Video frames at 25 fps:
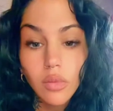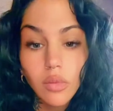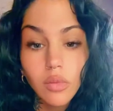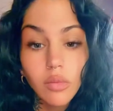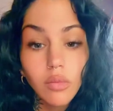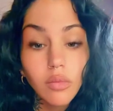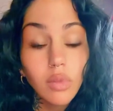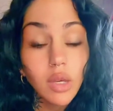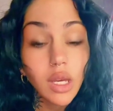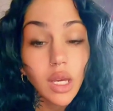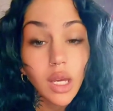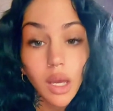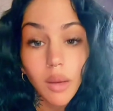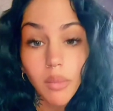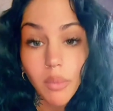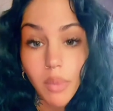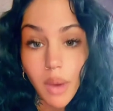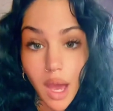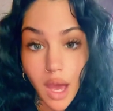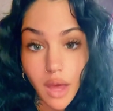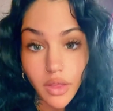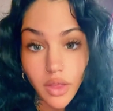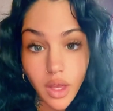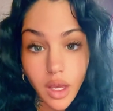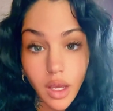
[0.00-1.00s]
being
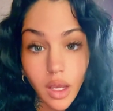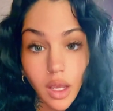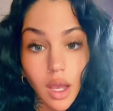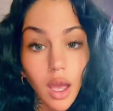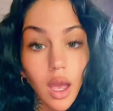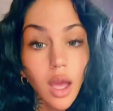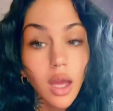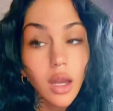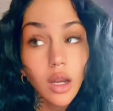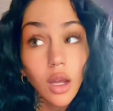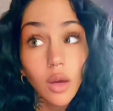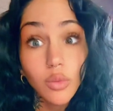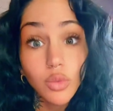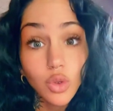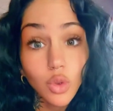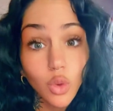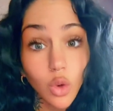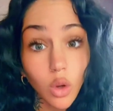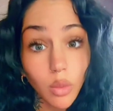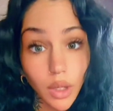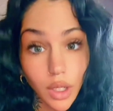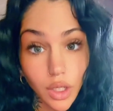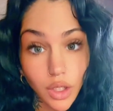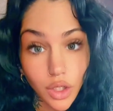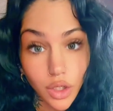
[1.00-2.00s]
empathic and
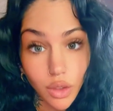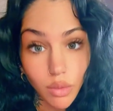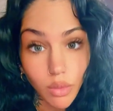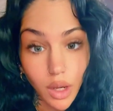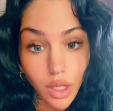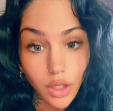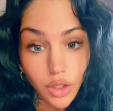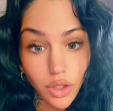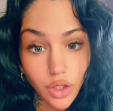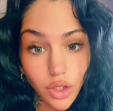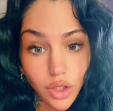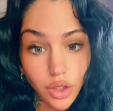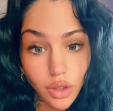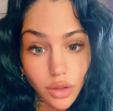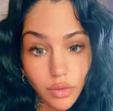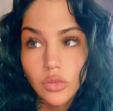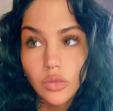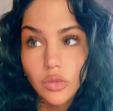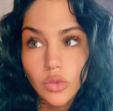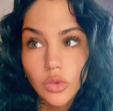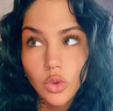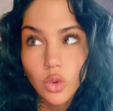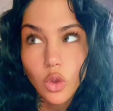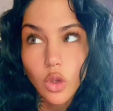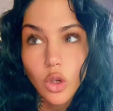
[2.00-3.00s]
absorbing too much,
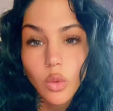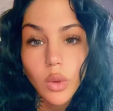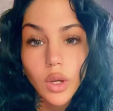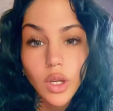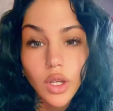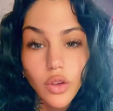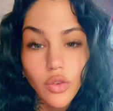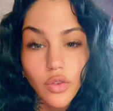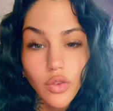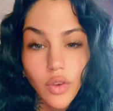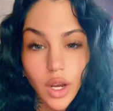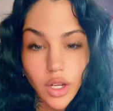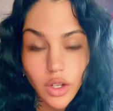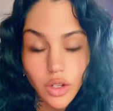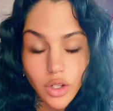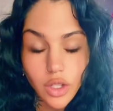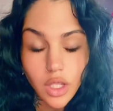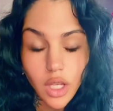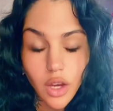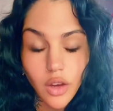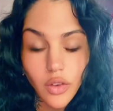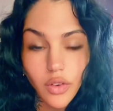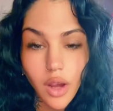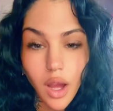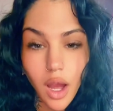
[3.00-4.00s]
or when you find
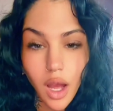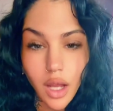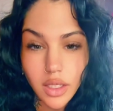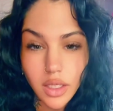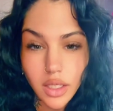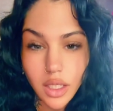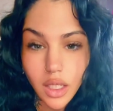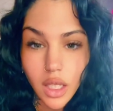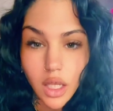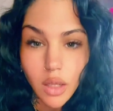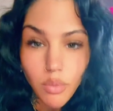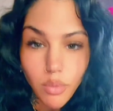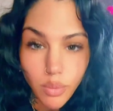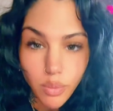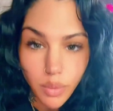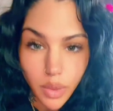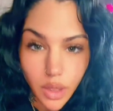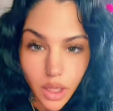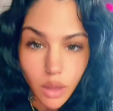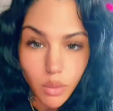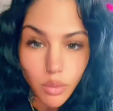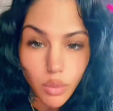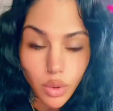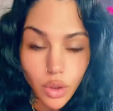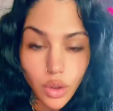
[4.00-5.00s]
yourself constantly
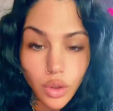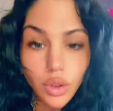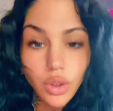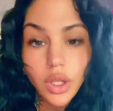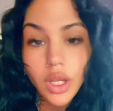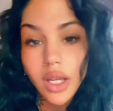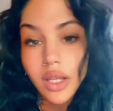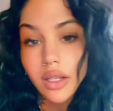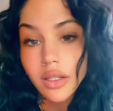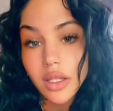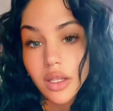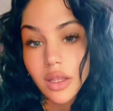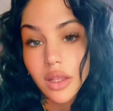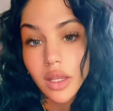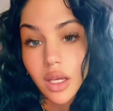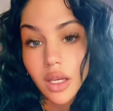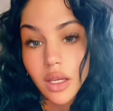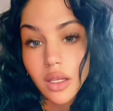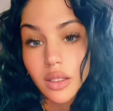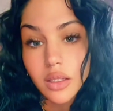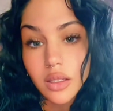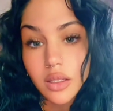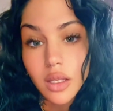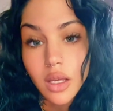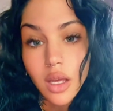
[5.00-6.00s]
being pulled into
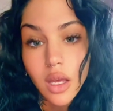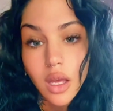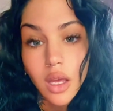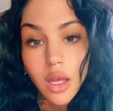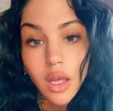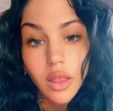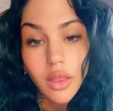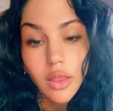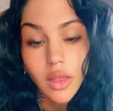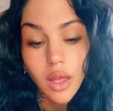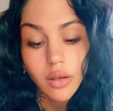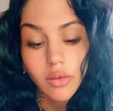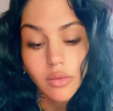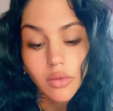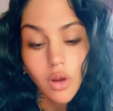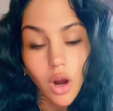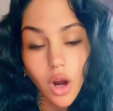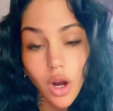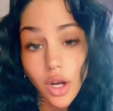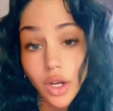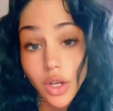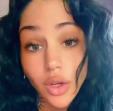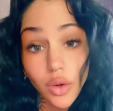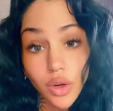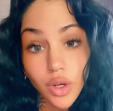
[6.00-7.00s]
things that
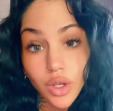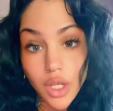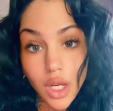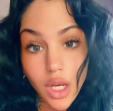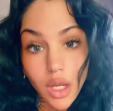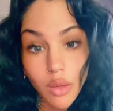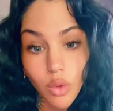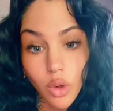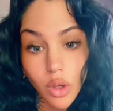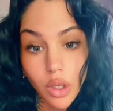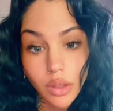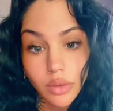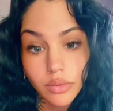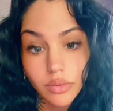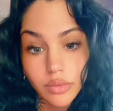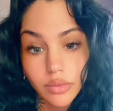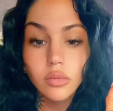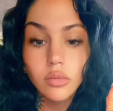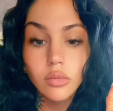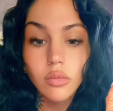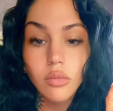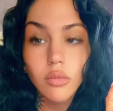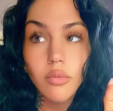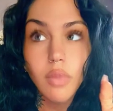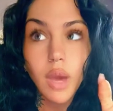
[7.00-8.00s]
aren't yours anymore.
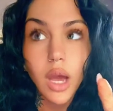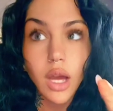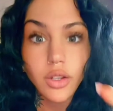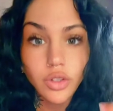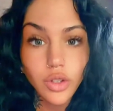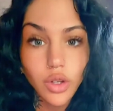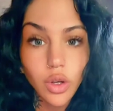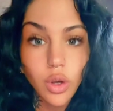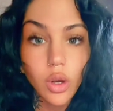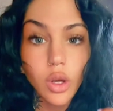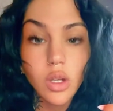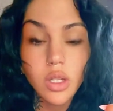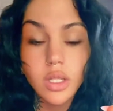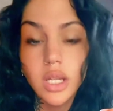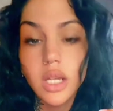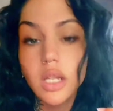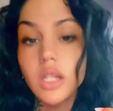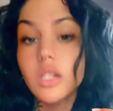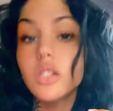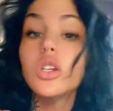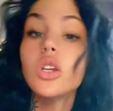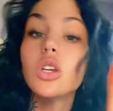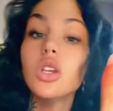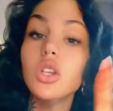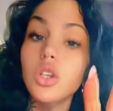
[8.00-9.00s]
Boundary oil
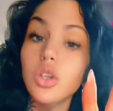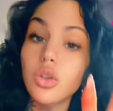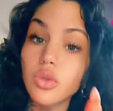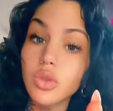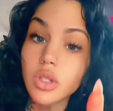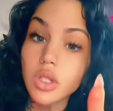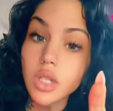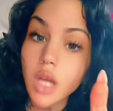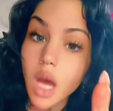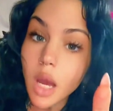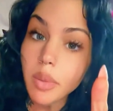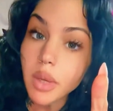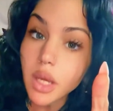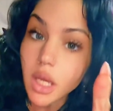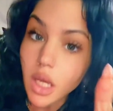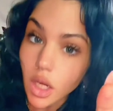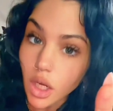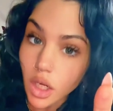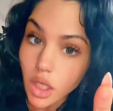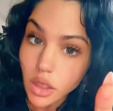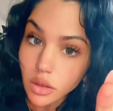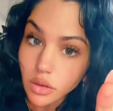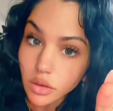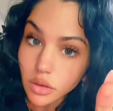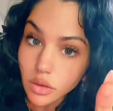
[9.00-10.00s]
says you stop
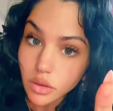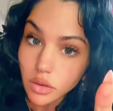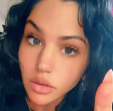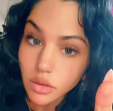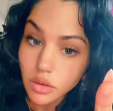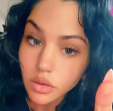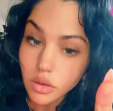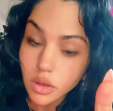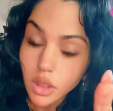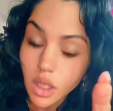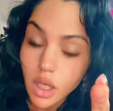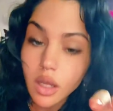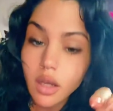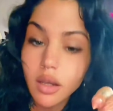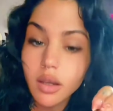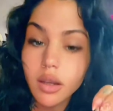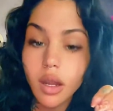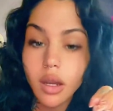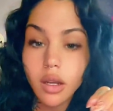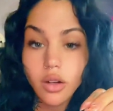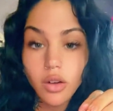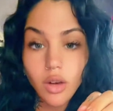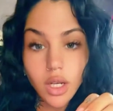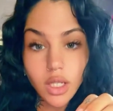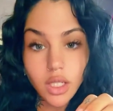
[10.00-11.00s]
here, not
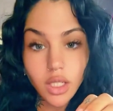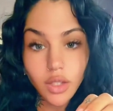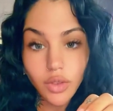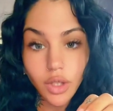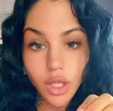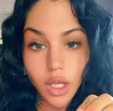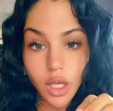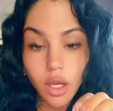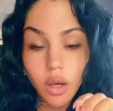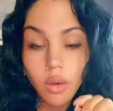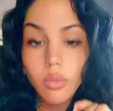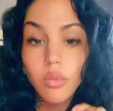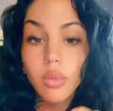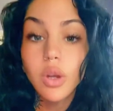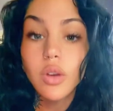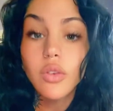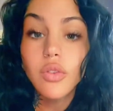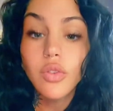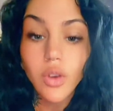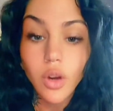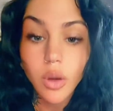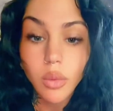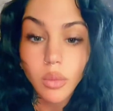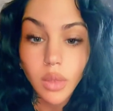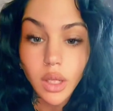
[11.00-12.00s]
aggressively, but
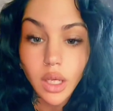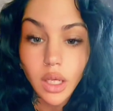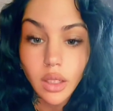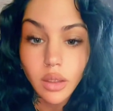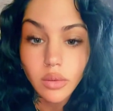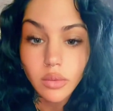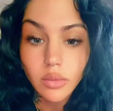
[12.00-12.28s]
firmly.